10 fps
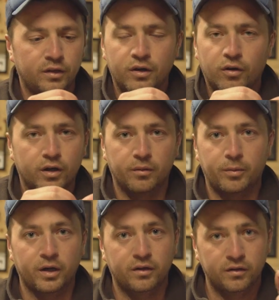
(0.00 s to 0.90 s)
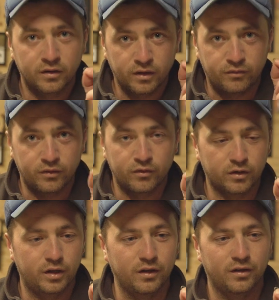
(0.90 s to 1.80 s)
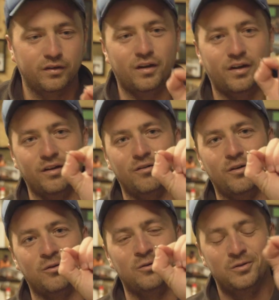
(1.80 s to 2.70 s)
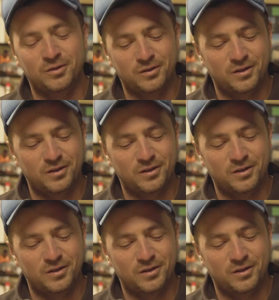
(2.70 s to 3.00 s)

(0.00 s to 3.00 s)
You're not going to break if you've got it's only a little